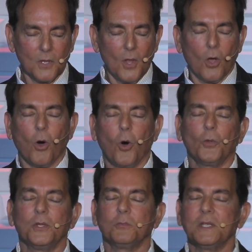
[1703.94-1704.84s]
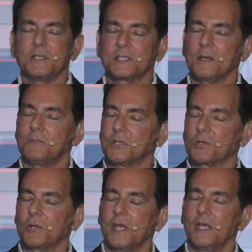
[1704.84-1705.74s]
All that we attempt to
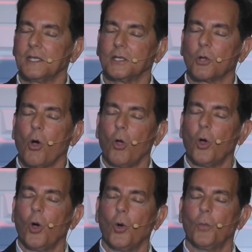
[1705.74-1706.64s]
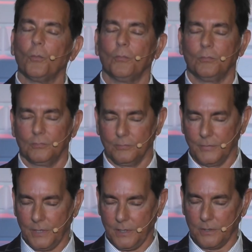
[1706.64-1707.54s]
create and call home
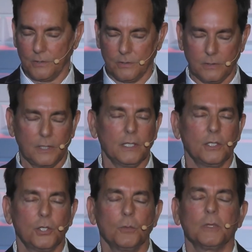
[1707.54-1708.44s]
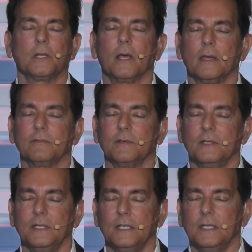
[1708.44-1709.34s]
here in human life
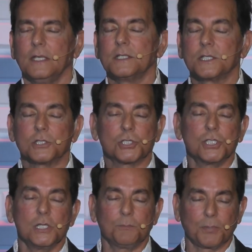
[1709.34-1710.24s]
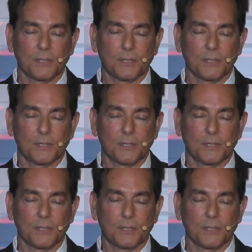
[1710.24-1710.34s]
is a cheap